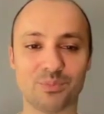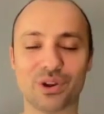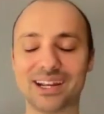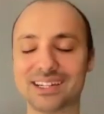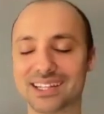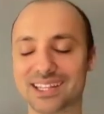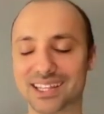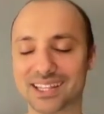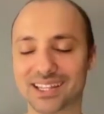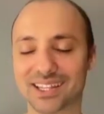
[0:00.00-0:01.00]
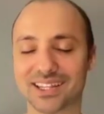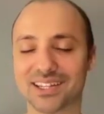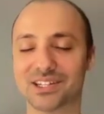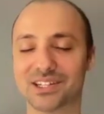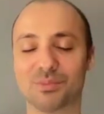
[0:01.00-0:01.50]
branding
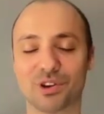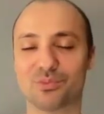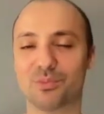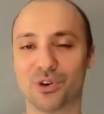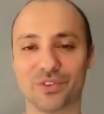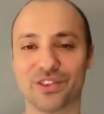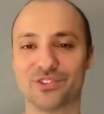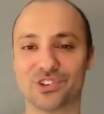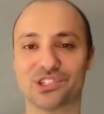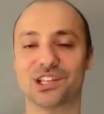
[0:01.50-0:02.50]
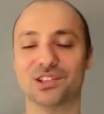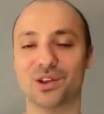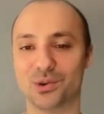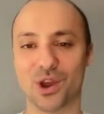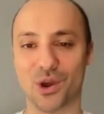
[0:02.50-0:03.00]
is much more than just a
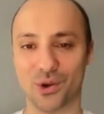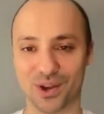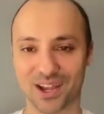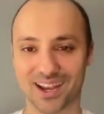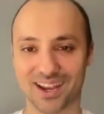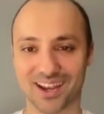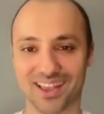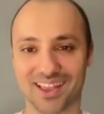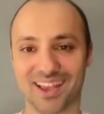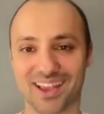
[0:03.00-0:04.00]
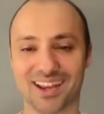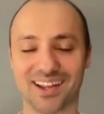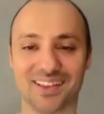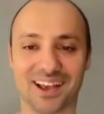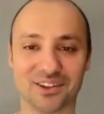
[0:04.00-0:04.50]
logo. And
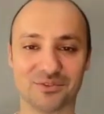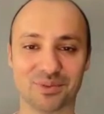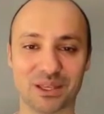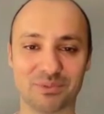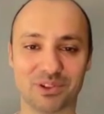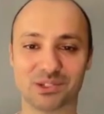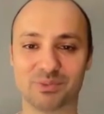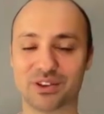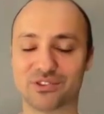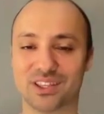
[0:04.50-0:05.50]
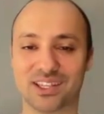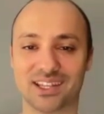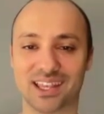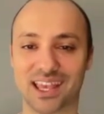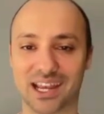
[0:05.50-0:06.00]
a lot of people, especially
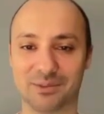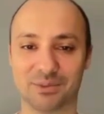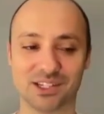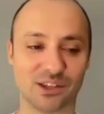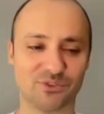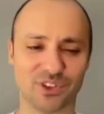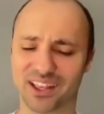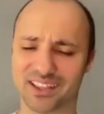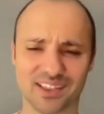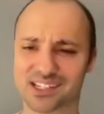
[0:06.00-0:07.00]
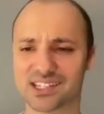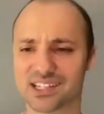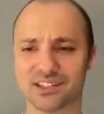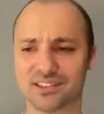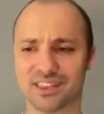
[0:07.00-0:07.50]
in cannabis, I feel like this
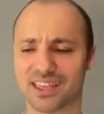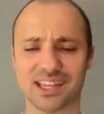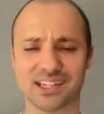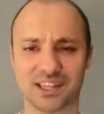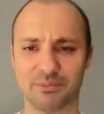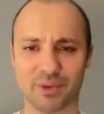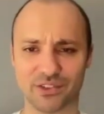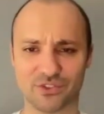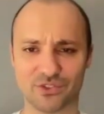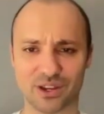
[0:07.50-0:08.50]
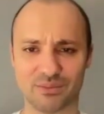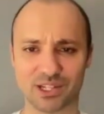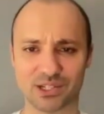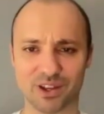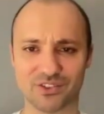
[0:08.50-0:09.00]
isn't the case in the mainstream
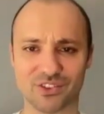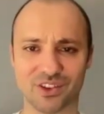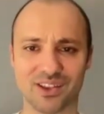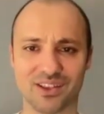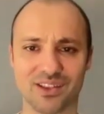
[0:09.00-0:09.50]
as much,